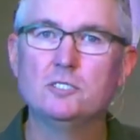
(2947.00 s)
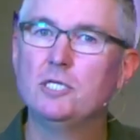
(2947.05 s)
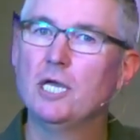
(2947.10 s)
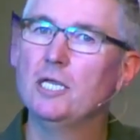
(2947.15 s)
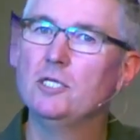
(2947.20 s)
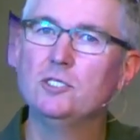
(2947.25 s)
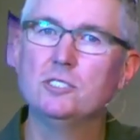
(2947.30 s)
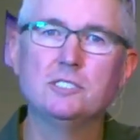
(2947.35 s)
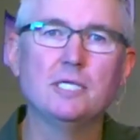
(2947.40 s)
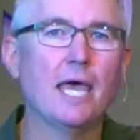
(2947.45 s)

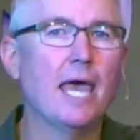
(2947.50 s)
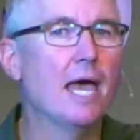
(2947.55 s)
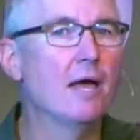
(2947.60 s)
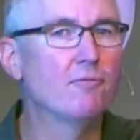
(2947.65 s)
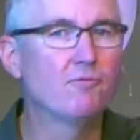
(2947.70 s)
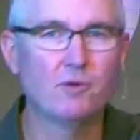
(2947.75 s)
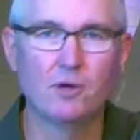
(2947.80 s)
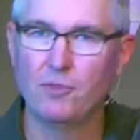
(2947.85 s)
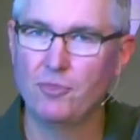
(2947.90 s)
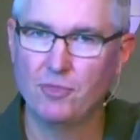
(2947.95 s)
changes
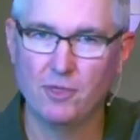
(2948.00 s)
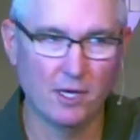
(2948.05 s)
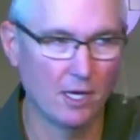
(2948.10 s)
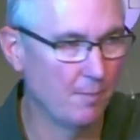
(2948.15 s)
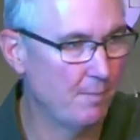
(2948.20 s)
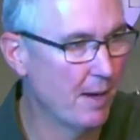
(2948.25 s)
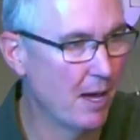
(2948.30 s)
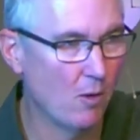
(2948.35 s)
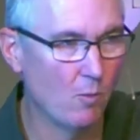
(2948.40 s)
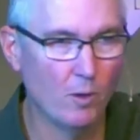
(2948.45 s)

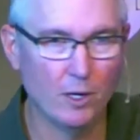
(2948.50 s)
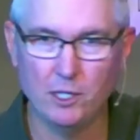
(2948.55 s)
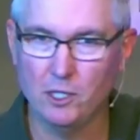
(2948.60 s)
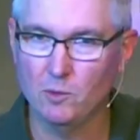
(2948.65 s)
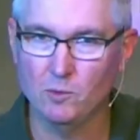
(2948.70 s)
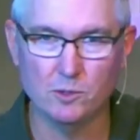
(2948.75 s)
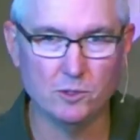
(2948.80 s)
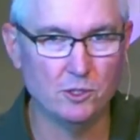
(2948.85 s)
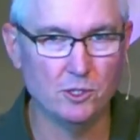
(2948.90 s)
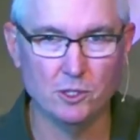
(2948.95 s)
everything about what
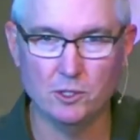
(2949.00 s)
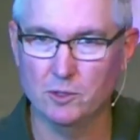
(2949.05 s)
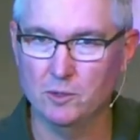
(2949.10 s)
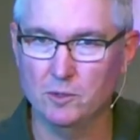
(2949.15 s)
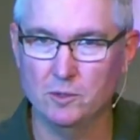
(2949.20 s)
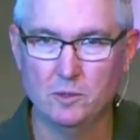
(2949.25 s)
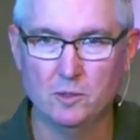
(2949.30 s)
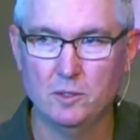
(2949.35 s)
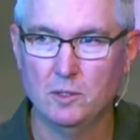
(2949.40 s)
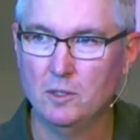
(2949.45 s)
you will
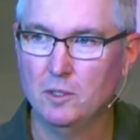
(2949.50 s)
do.